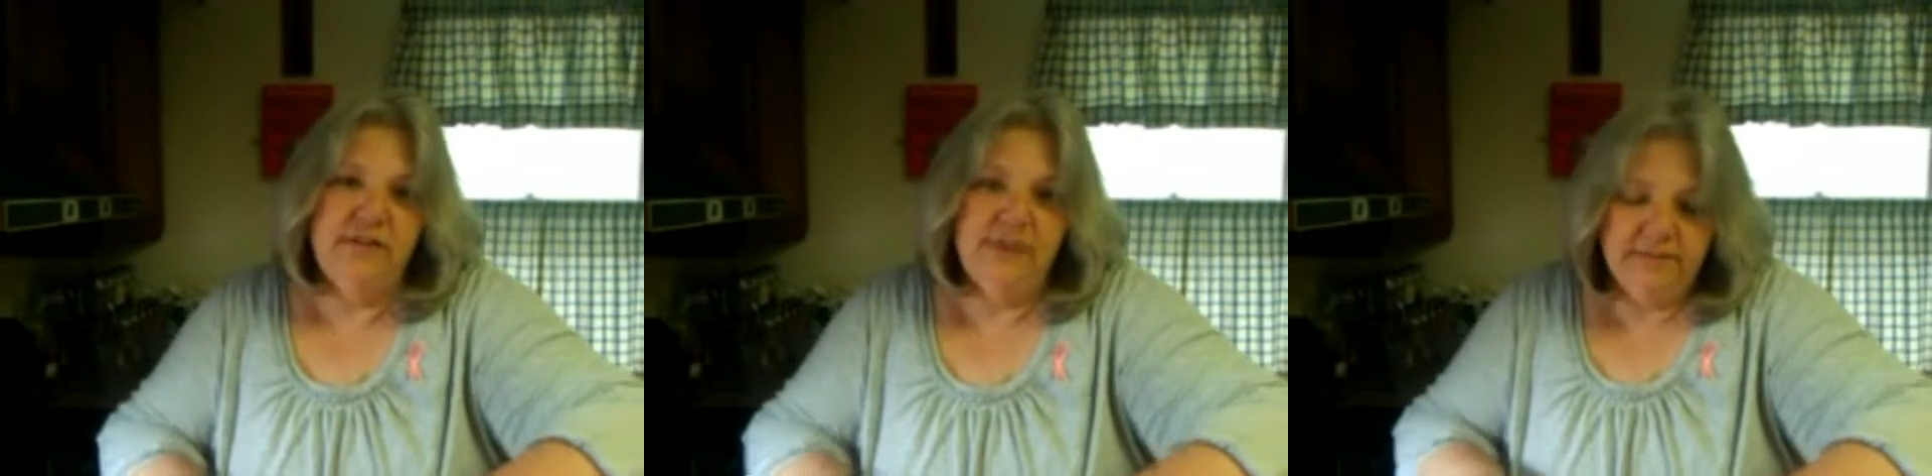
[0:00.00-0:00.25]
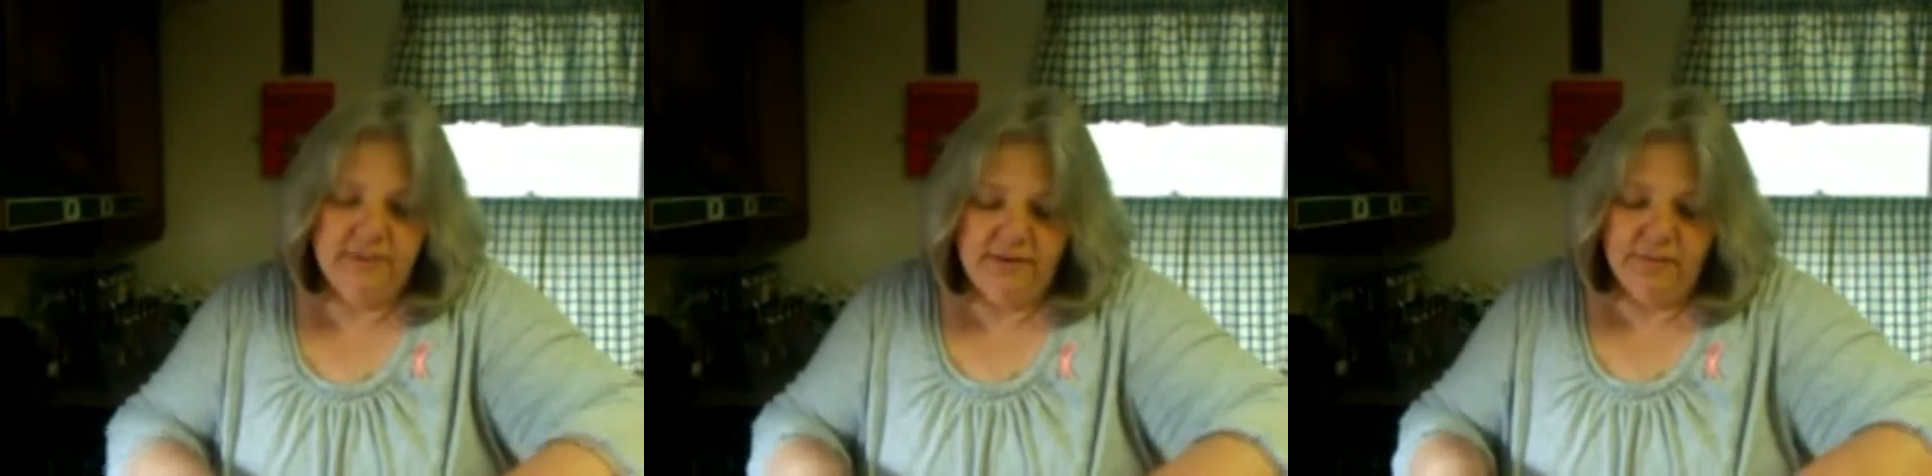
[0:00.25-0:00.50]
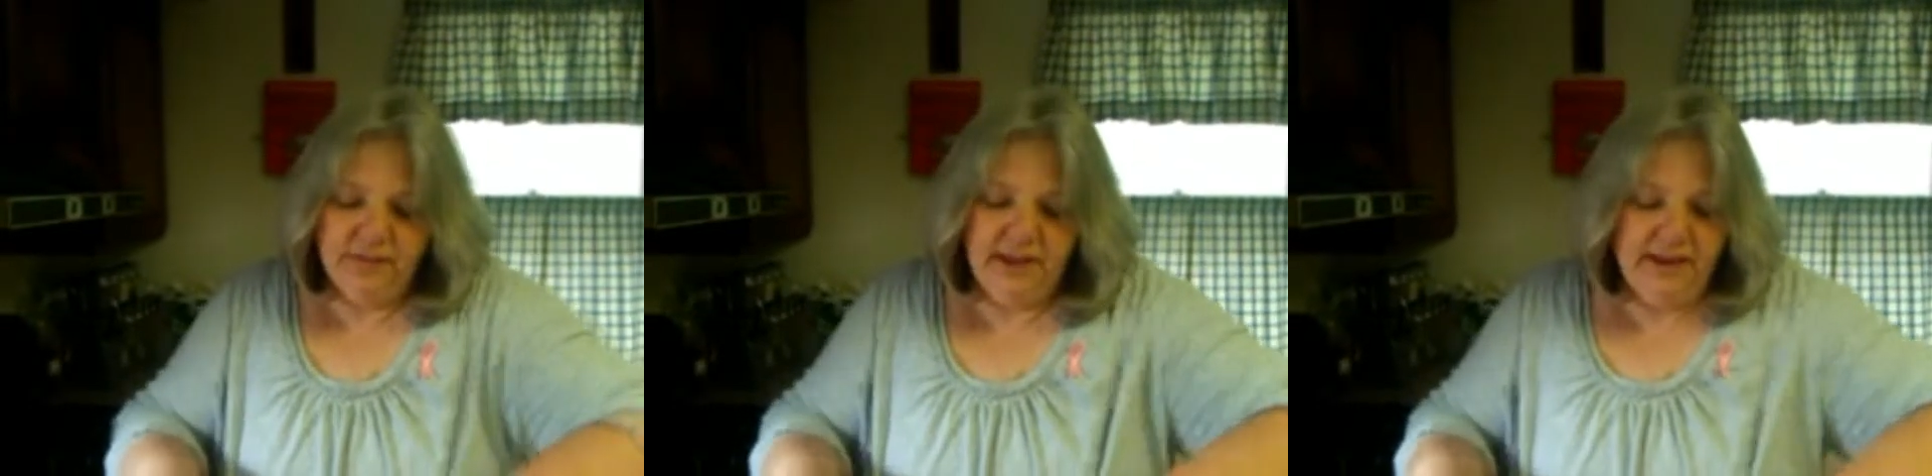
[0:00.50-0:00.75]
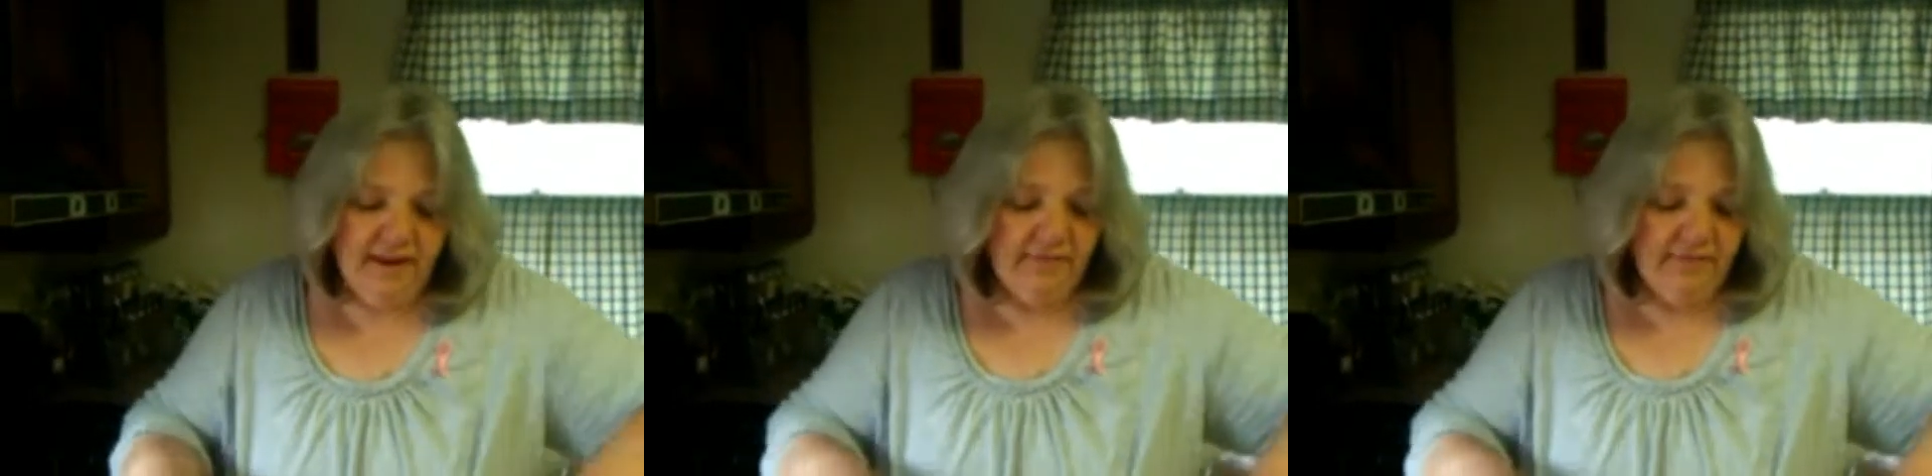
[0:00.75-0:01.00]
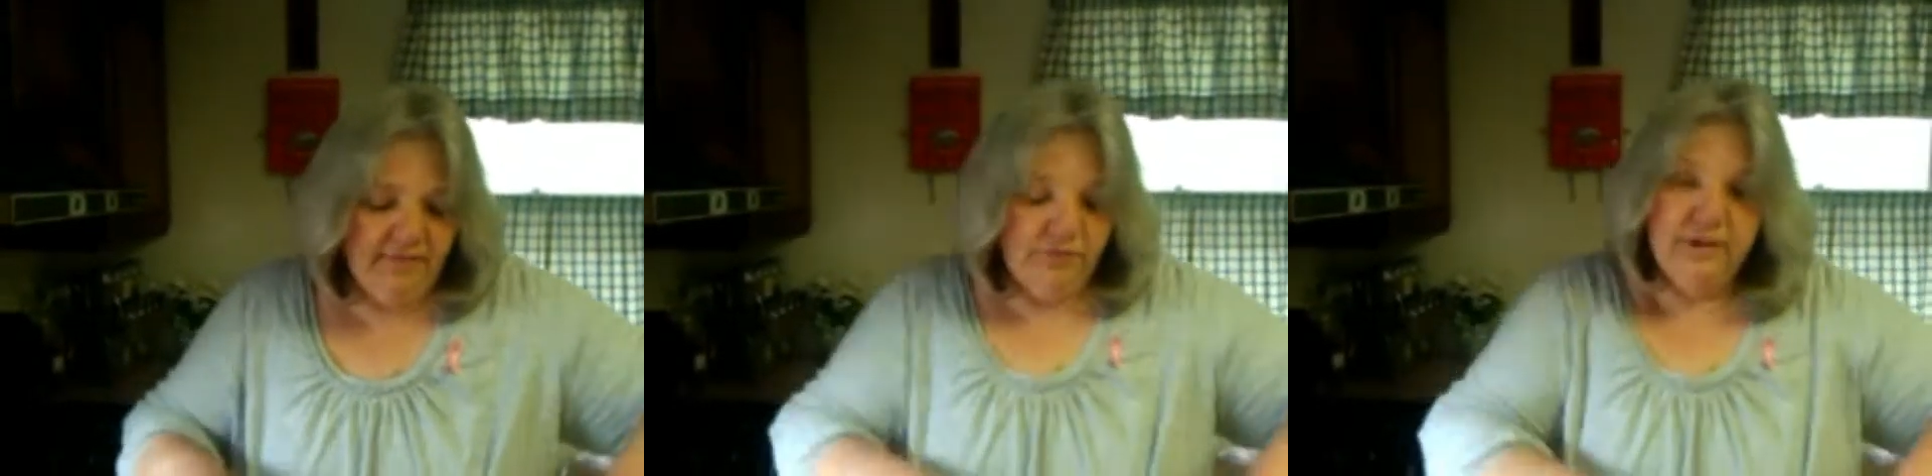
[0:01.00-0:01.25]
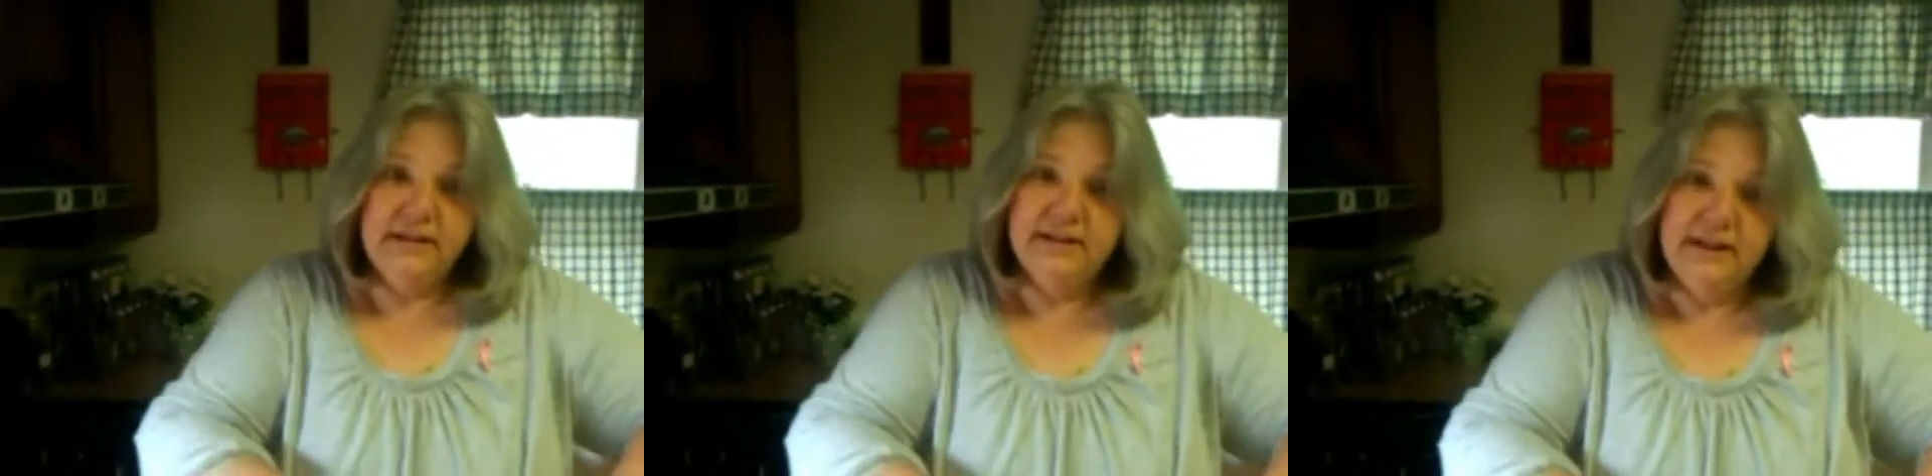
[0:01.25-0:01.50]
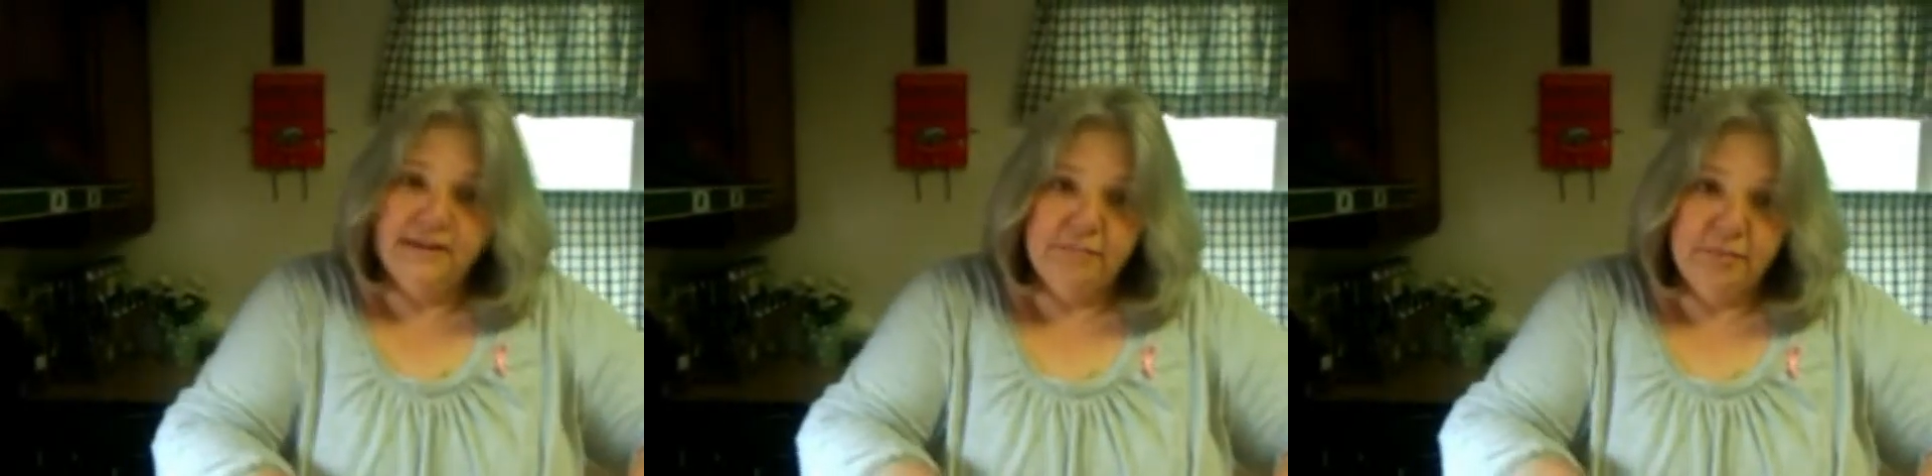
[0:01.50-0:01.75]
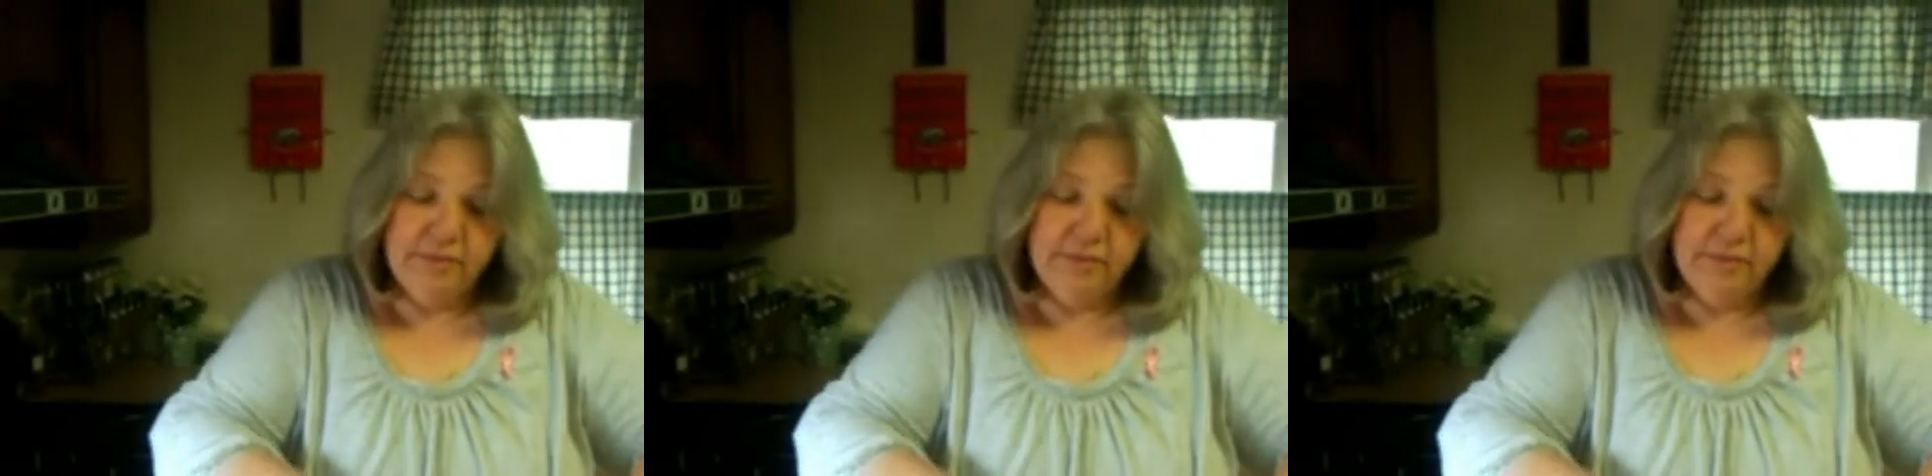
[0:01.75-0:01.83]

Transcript: family that we have, and if we didn't have